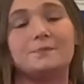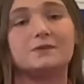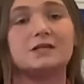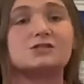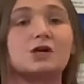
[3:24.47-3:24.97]

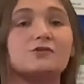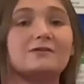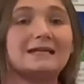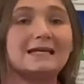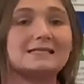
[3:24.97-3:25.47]
It's going to
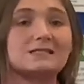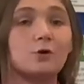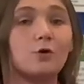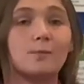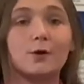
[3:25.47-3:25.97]
release the
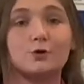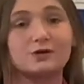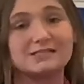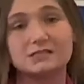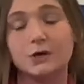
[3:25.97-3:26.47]
hormone
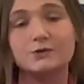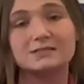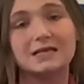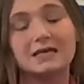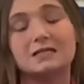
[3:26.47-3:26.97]

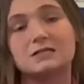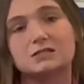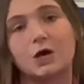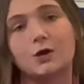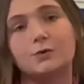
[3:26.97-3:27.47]
oxytocin, so
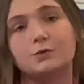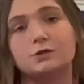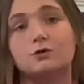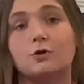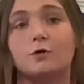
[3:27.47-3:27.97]

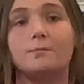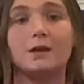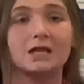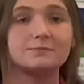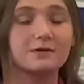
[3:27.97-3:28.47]
your
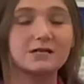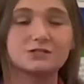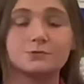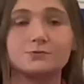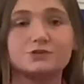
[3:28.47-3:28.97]
blood pressure
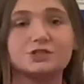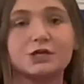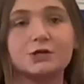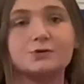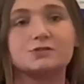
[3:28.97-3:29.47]
will
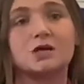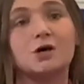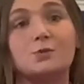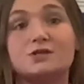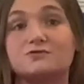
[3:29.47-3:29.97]
reduce,
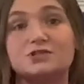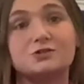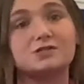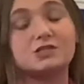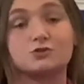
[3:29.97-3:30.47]
which
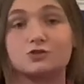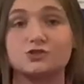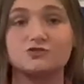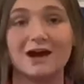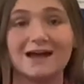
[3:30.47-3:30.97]
reduces your
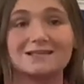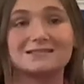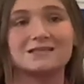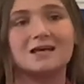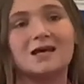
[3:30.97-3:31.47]
stress.
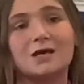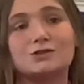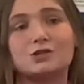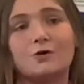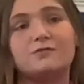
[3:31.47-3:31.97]

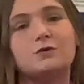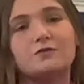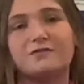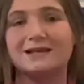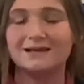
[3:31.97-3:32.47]
So if you're
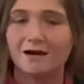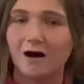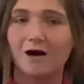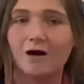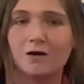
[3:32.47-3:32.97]
feeling
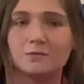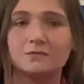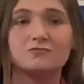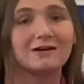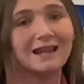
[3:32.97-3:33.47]
calm,
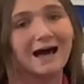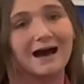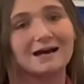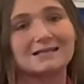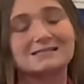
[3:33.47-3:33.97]

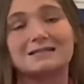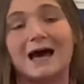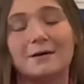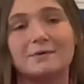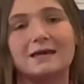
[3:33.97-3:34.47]
relaxed and
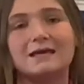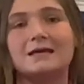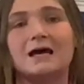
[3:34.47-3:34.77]
happy,